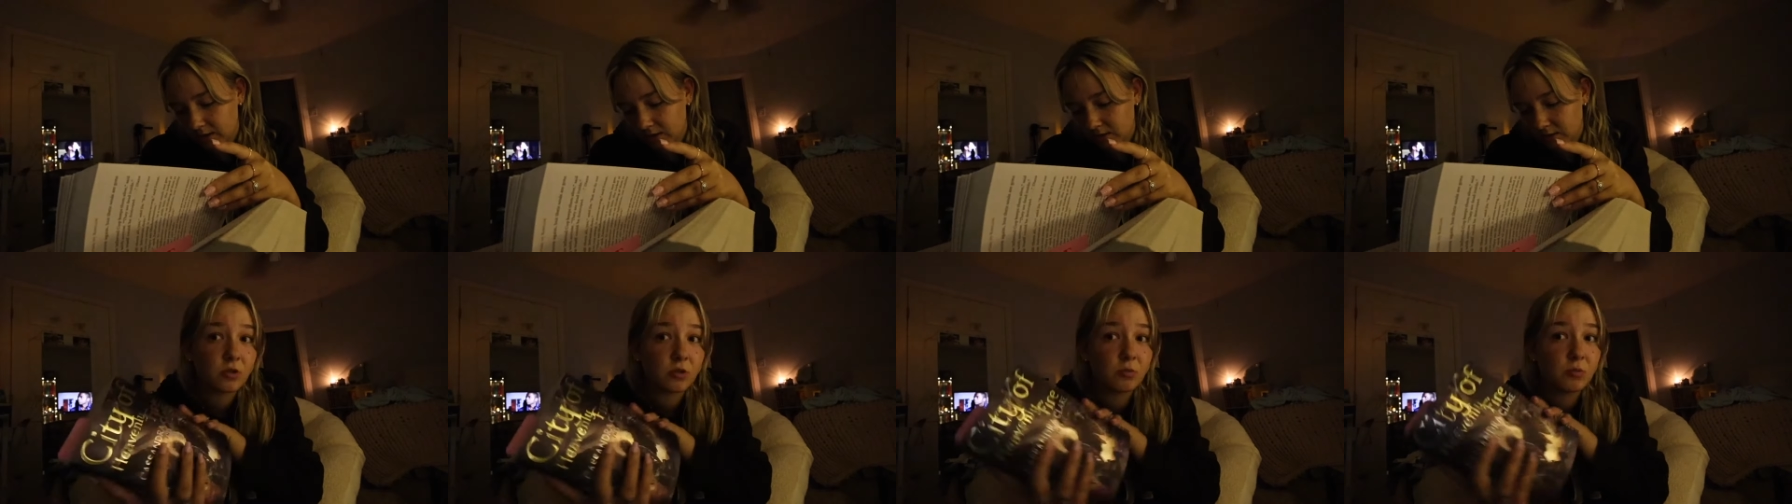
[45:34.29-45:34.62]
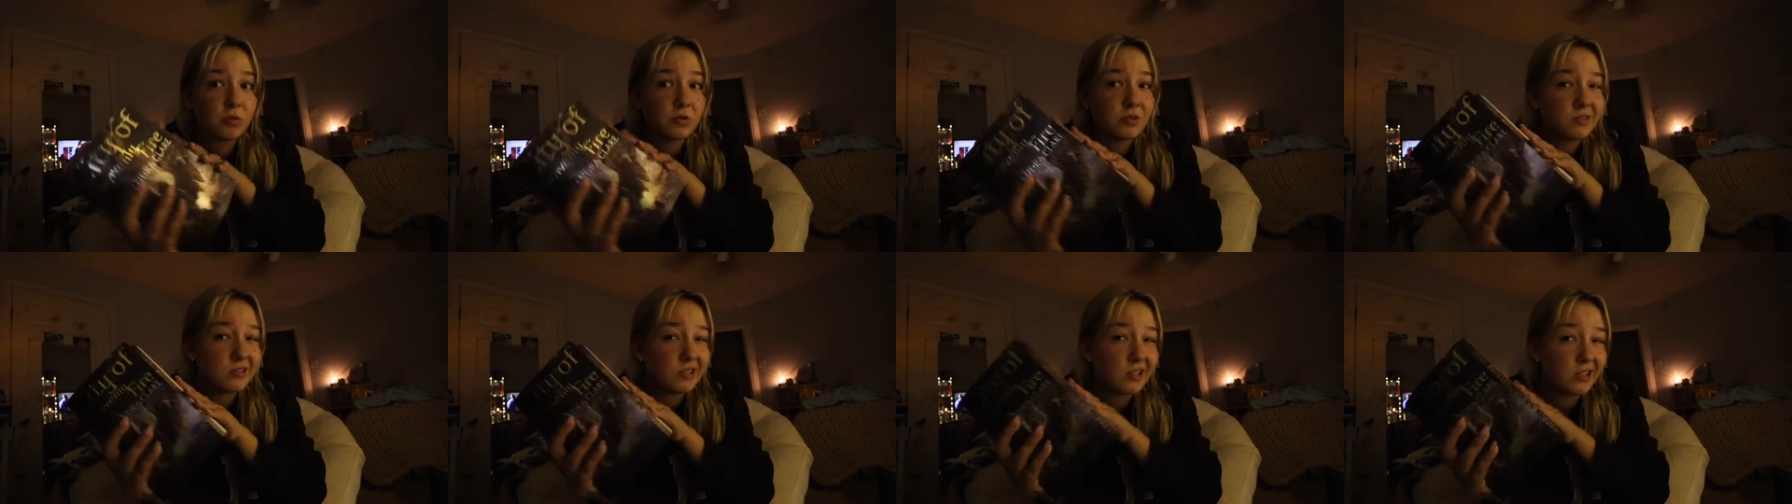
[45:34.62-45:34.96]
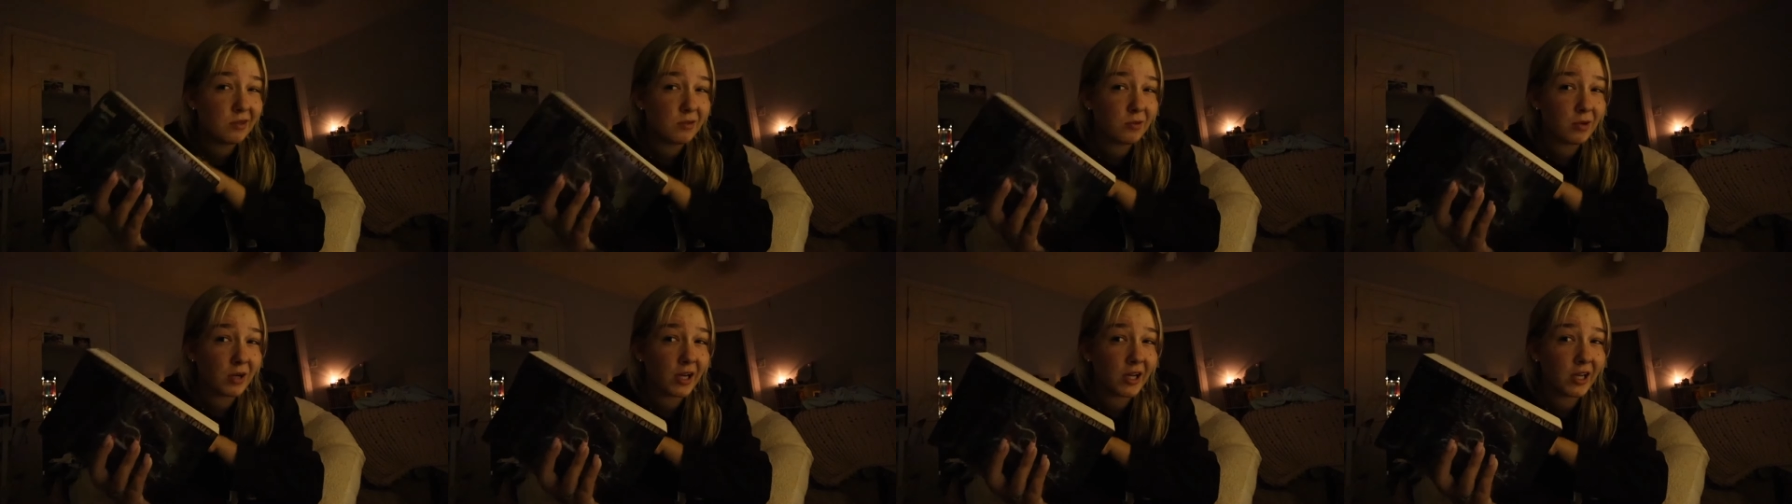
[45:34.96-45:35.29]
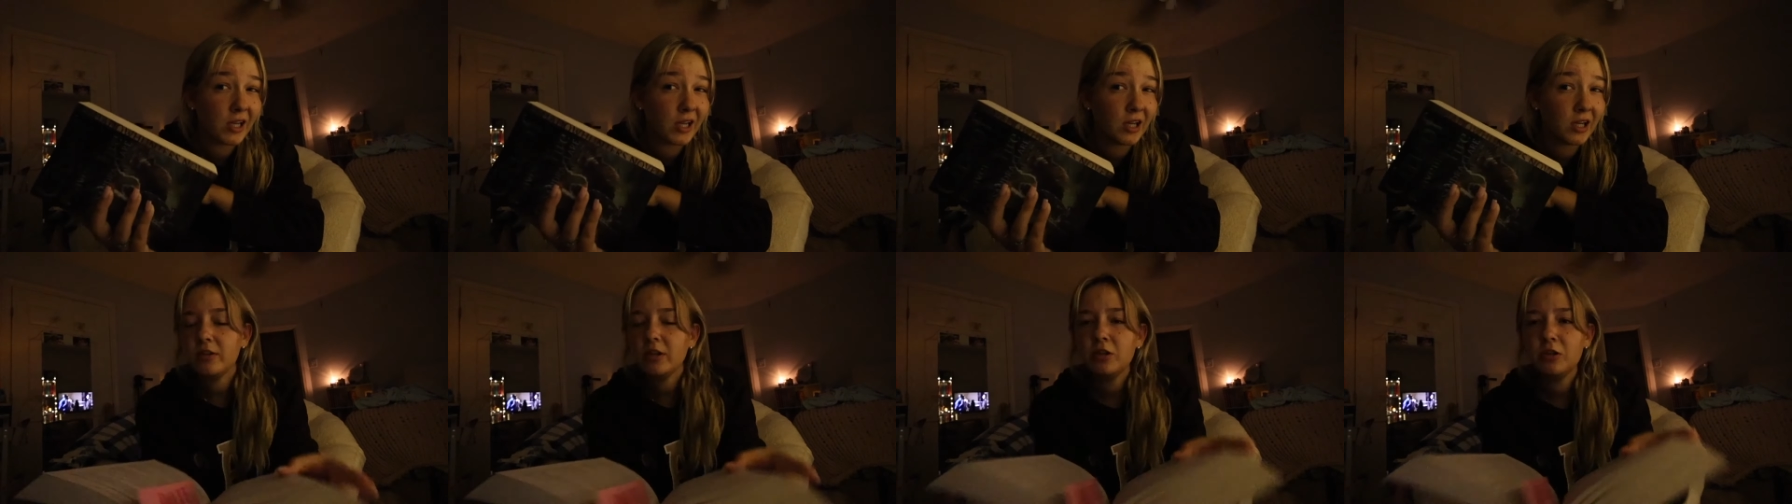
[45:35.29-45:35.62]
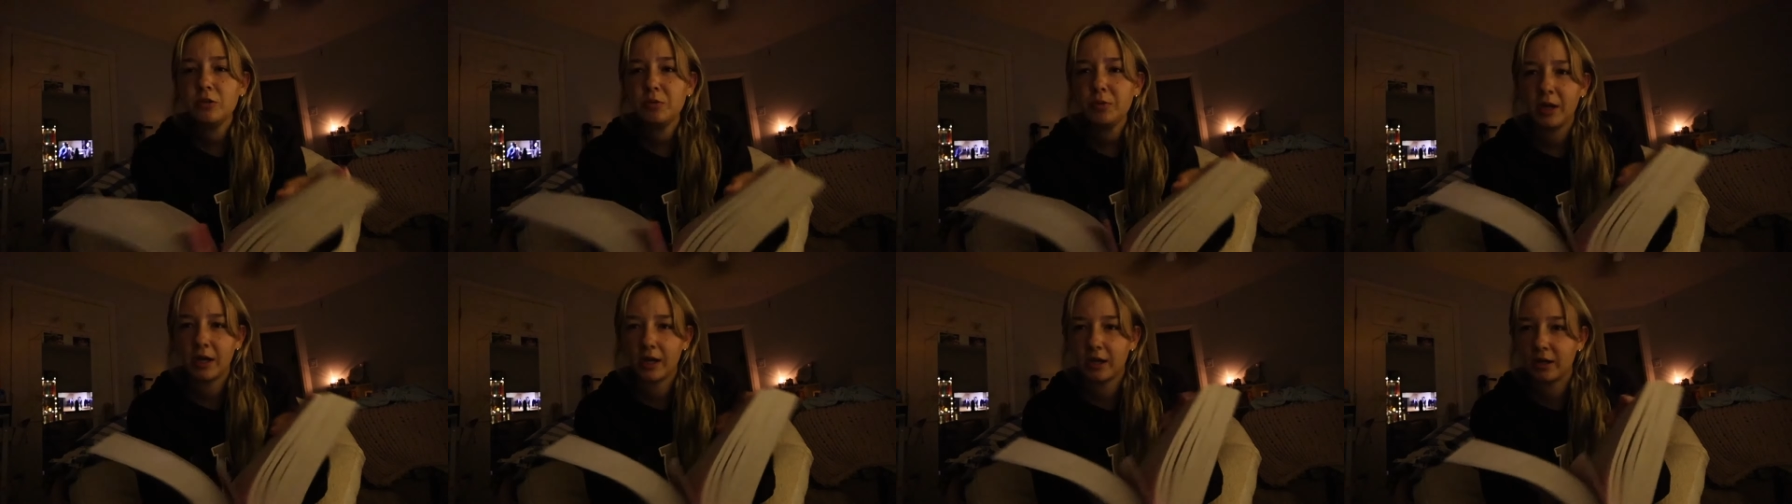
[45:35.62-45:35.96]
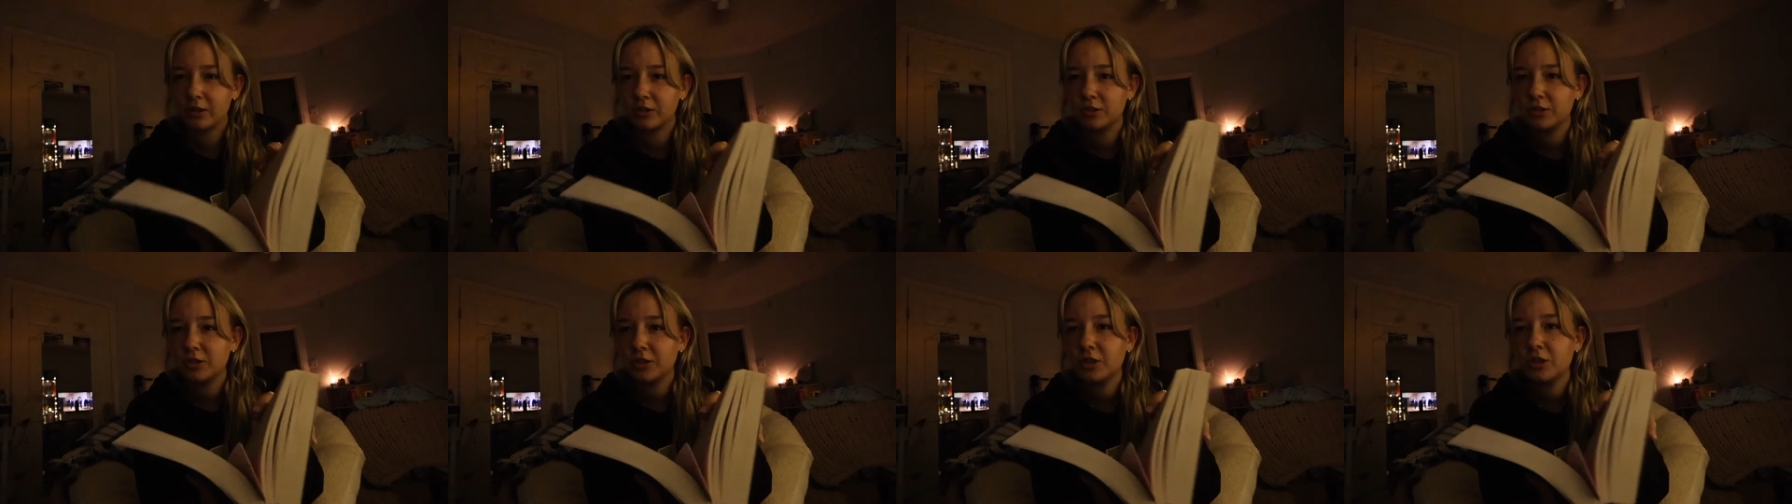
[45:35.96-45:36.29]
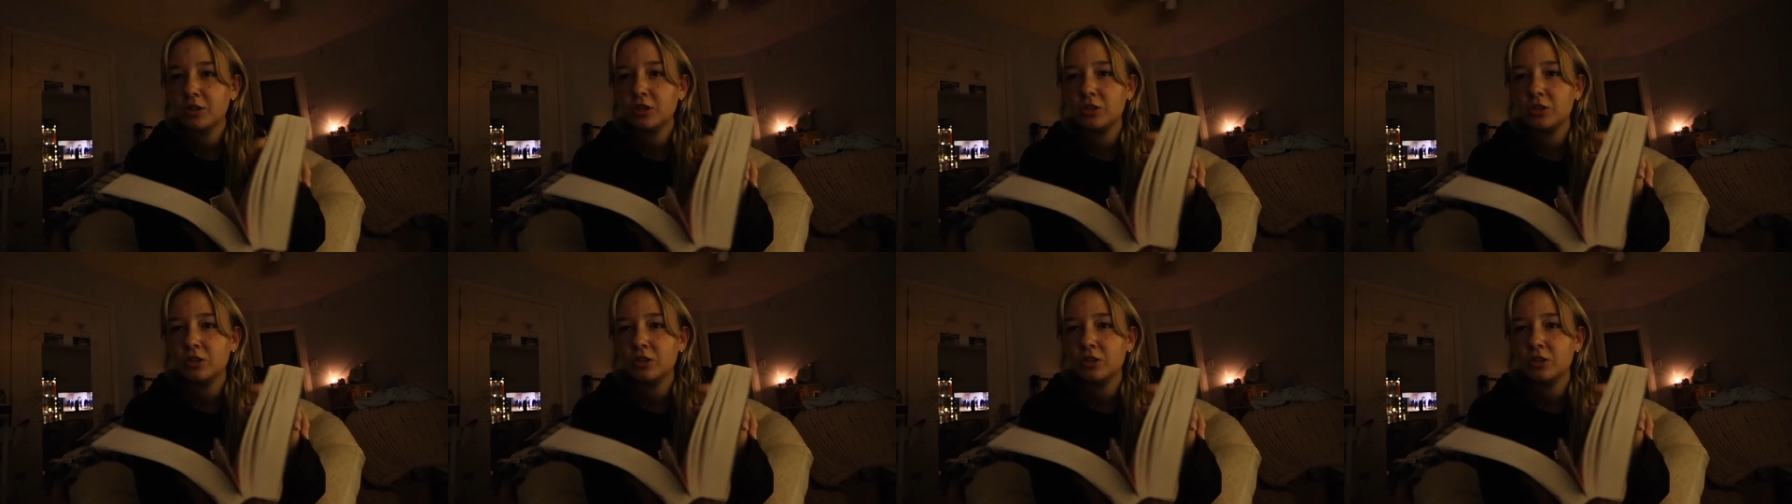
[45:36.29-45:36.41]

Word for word: So we'll see what I get. New characters.